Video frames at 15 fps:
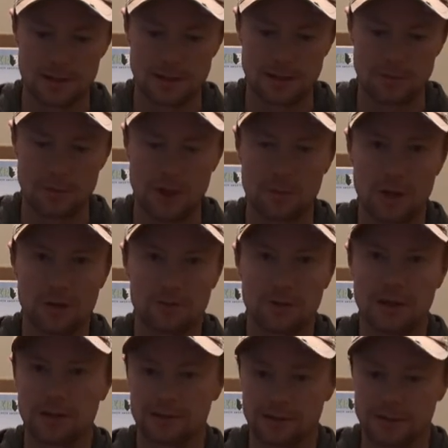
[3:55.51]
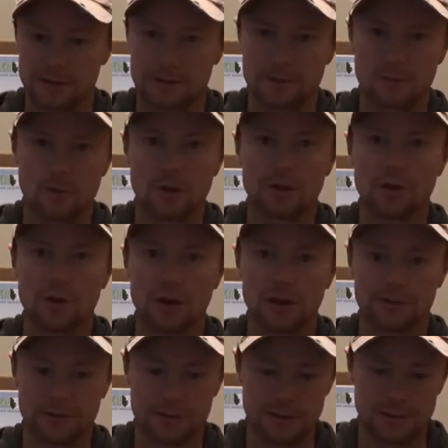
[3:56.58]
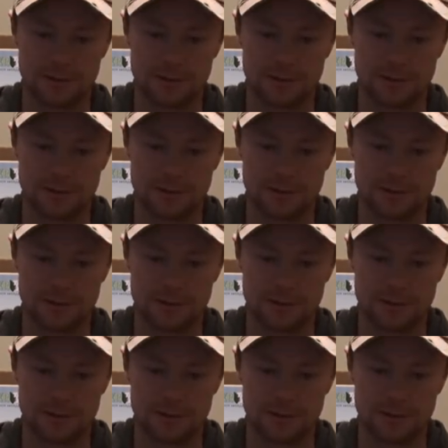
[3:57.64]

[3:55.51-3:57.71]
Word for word: um, mountain hunting and whatnot,